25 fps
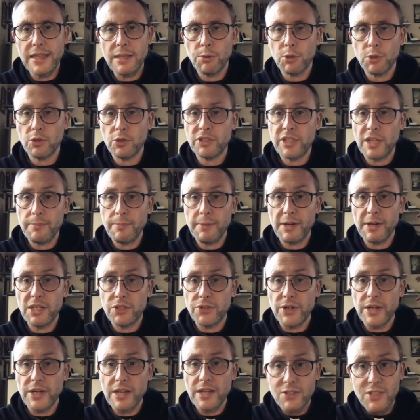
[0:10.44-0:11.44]
in the Butnell Team
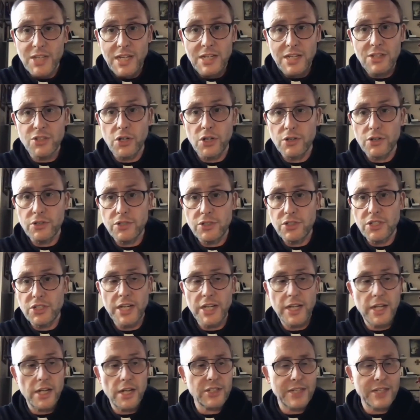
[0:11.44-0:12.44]
Ministry, St John's
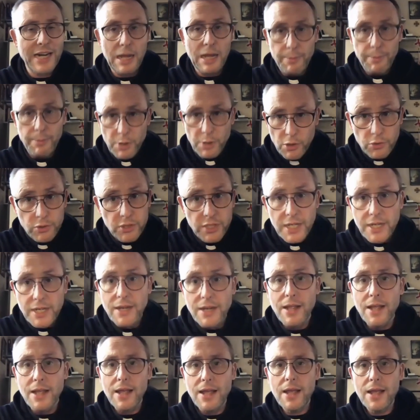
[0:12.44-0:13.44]
Church in Abbey
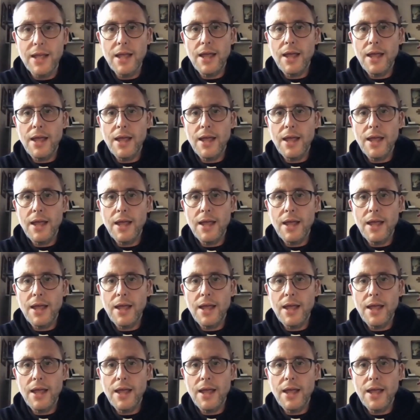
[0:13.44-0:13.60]
Alton.